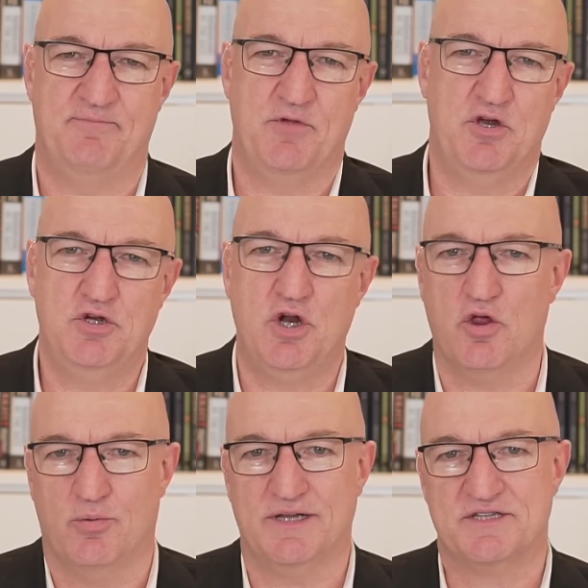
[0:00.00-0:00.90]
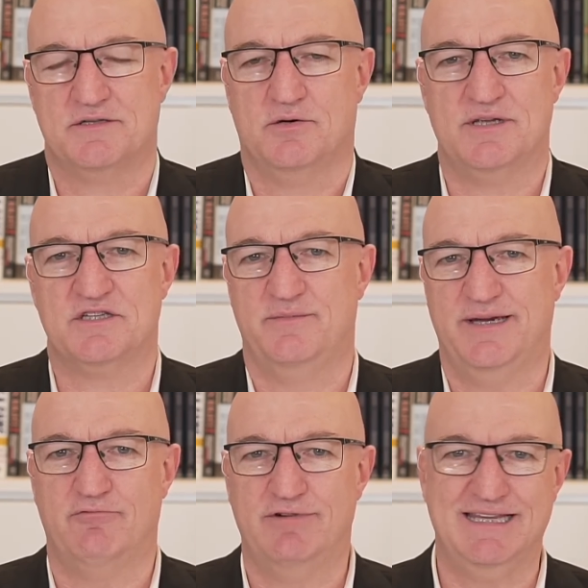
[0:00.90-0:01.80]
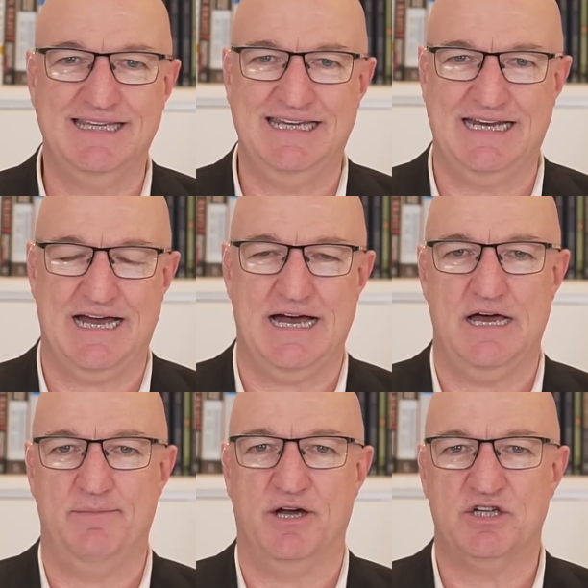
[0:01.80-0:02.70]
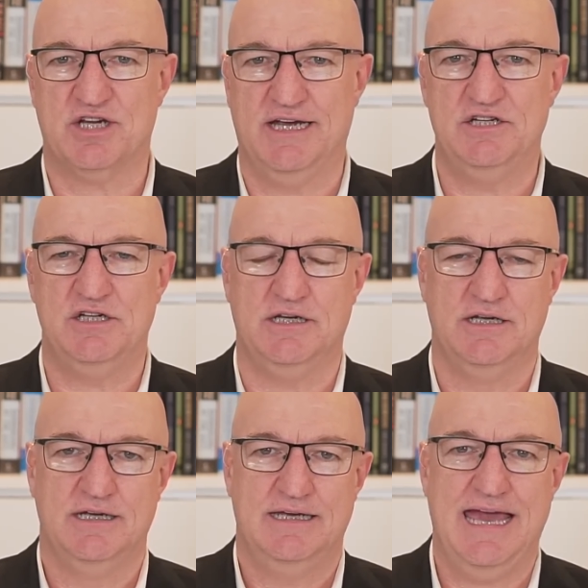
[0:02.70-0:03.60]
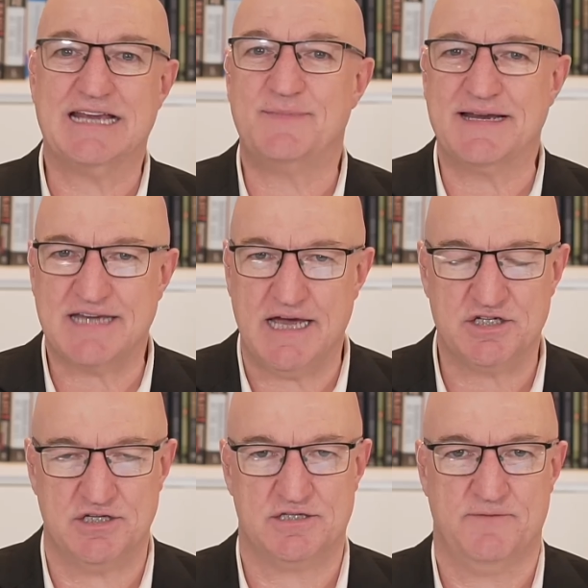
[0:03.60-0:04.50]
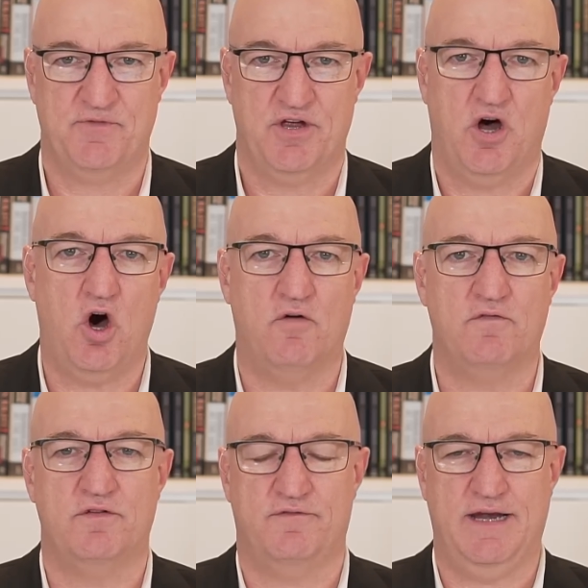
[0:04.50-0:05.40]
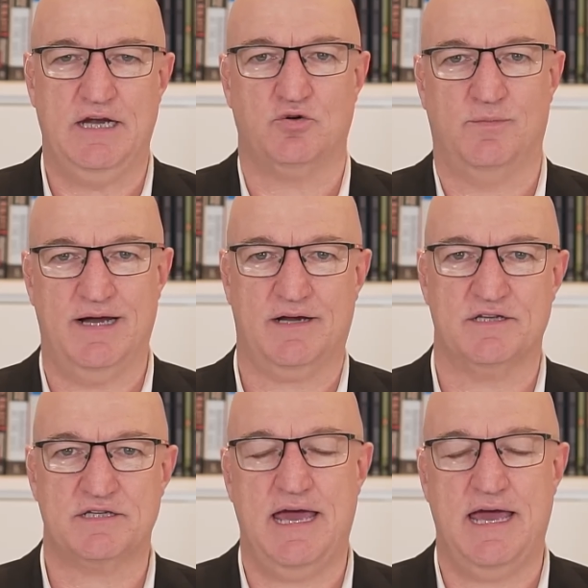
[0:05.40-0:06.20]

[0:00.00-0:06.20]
you know the ones that have been really hit hard by changing expectations of the financial markets.